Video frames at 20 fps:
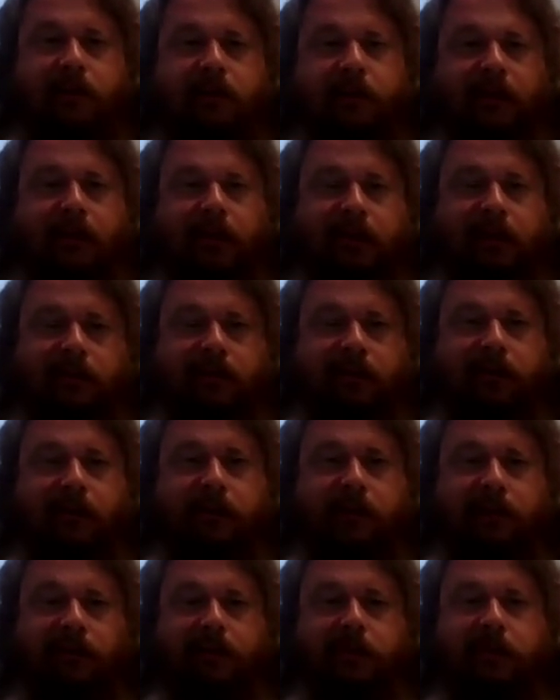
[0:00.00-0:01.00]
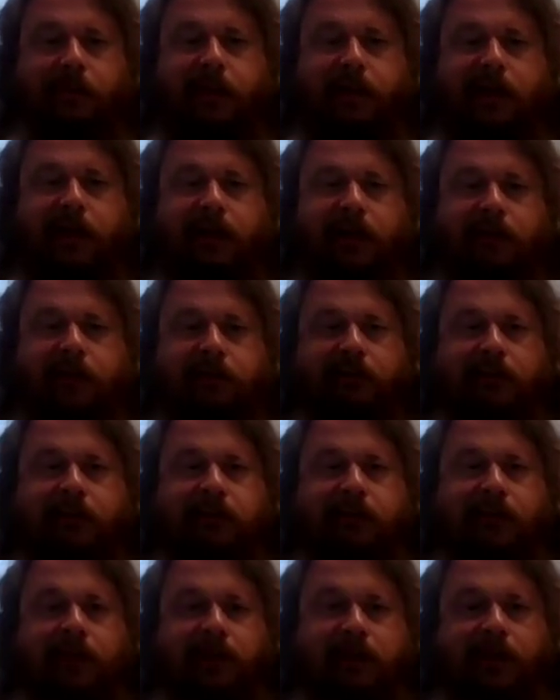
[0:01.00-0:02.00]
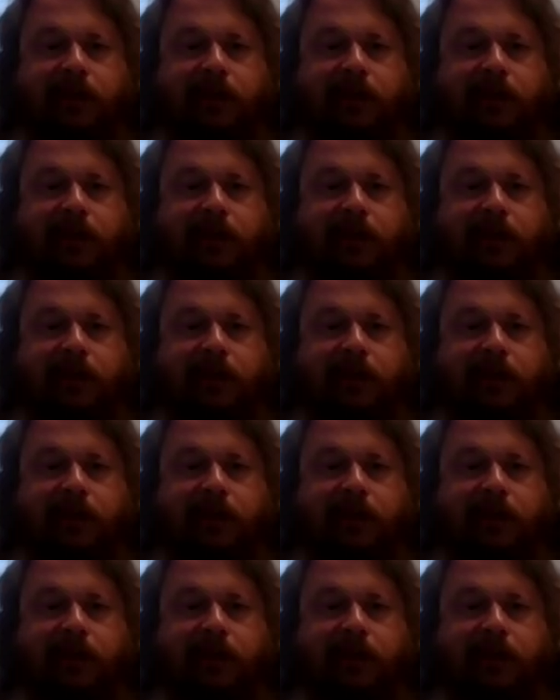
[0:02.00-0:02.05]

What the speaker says: or if you have them hanging around?